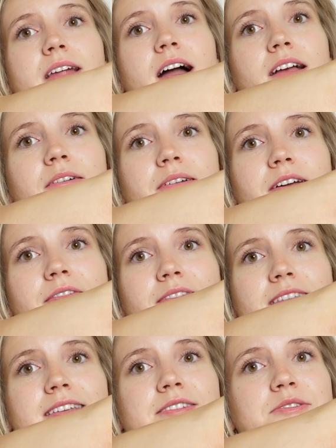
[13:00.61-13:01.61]
not going over
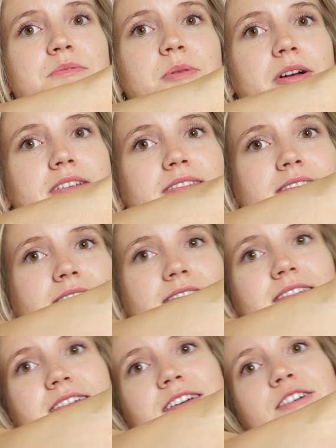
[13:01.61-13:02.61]
these two books
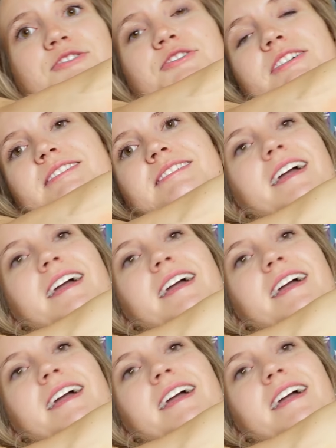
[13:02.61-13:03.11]
just